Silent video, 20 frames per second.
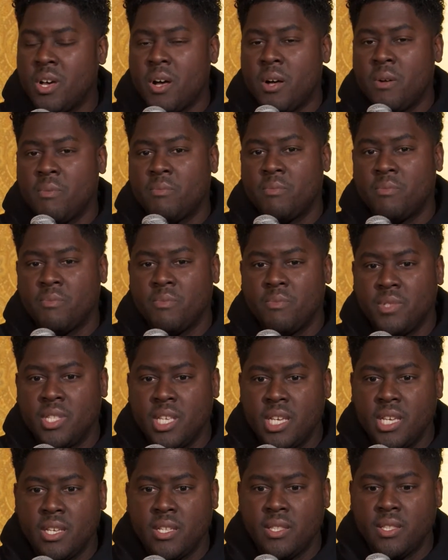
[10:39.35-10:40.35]
um,
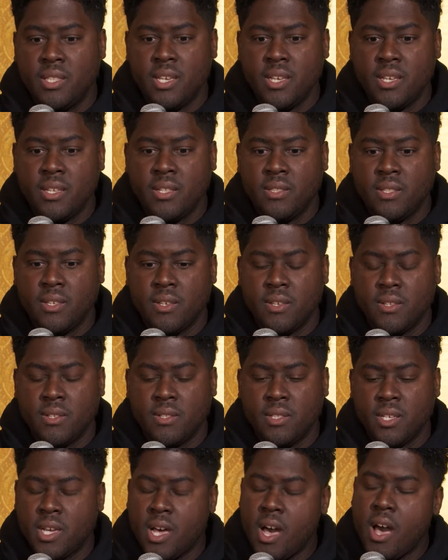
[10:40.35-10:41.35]
the the the
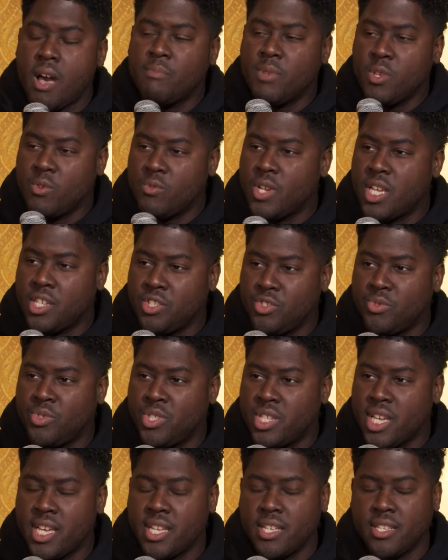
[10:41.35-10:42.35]
the commune, as you
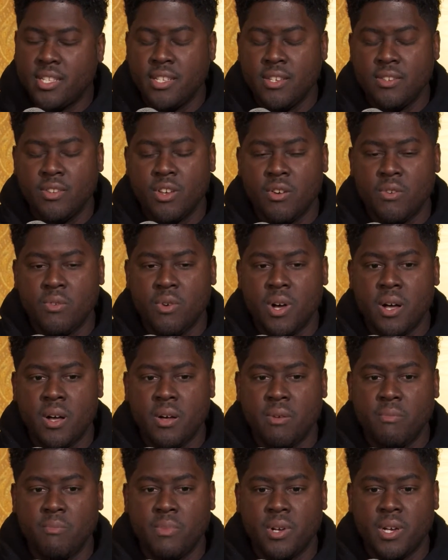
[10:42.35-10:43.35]
said. You know,
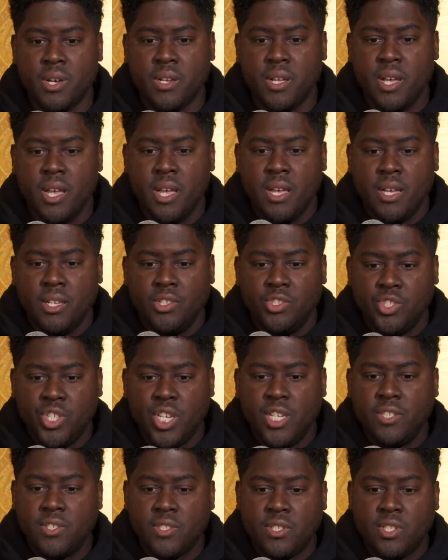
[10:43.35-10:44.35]
um, but
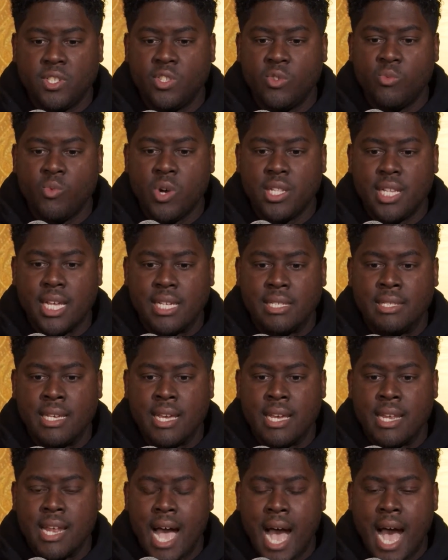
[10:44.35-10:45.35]
Jesus is the one that
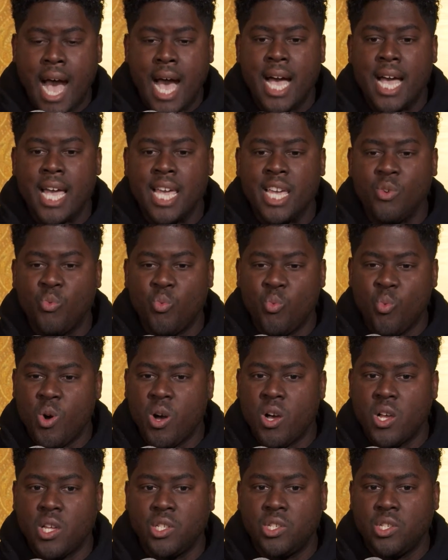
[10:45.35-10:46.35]
said, I
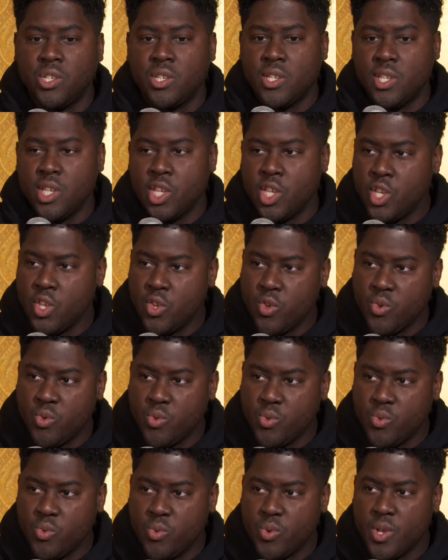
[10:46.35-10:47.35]
want
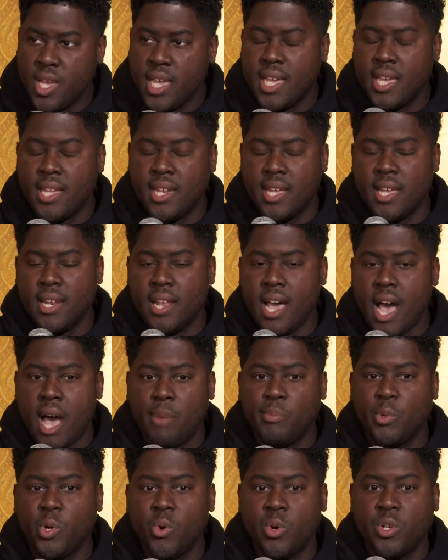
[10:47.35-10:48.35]
you and and
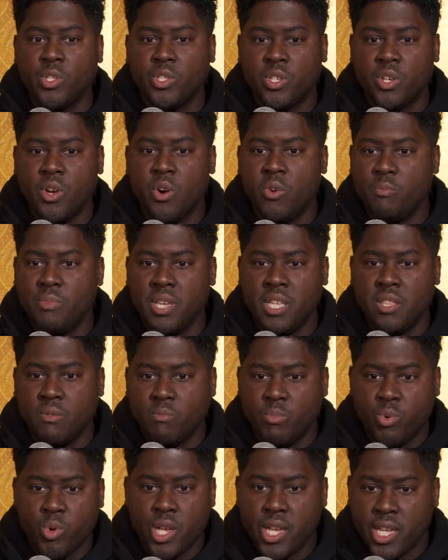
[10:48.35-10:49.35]
I'm going to go be the
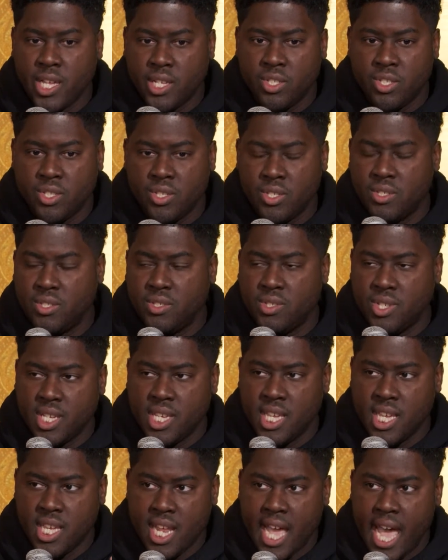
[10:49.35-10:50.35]
bridge to
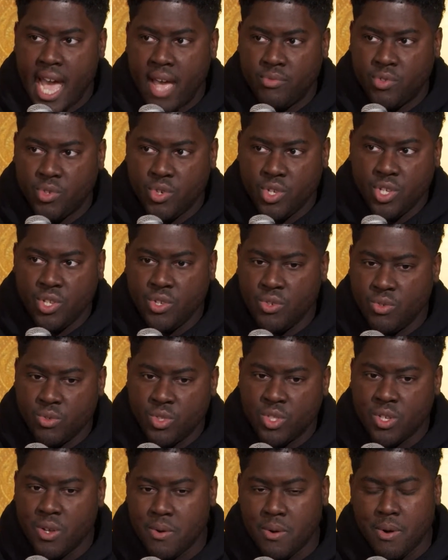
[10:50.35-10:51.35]
get after you.
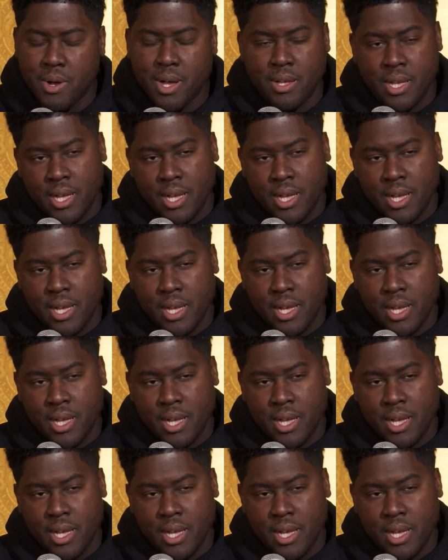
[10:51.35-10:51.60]
So